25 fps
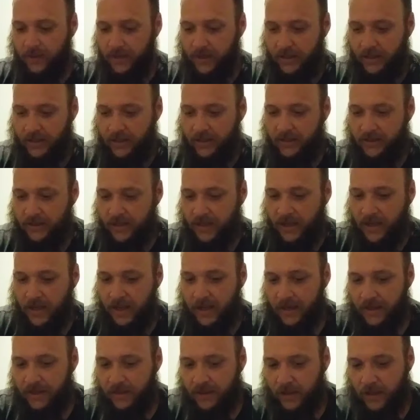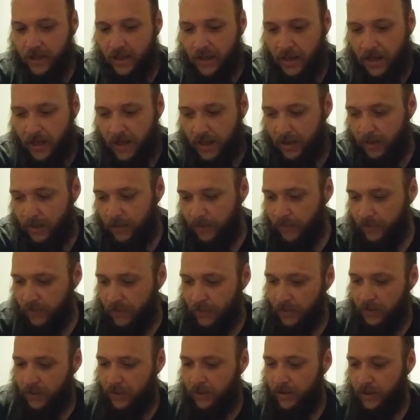and get it inside,
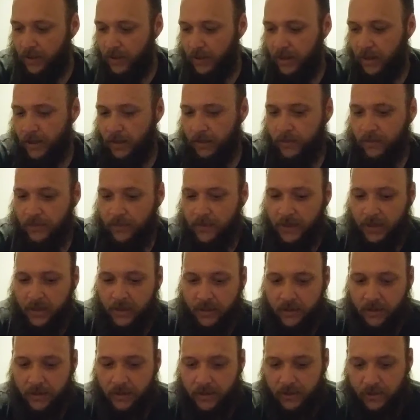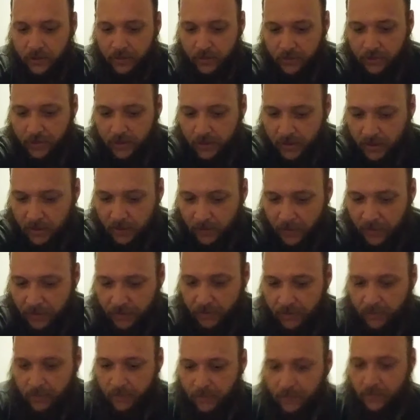and get your son away
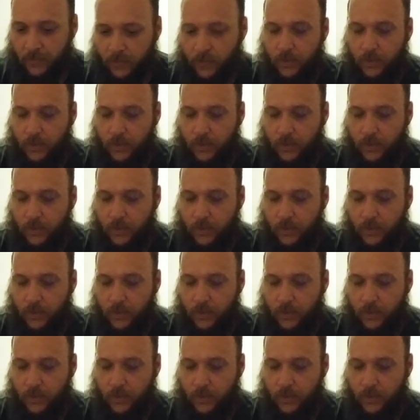from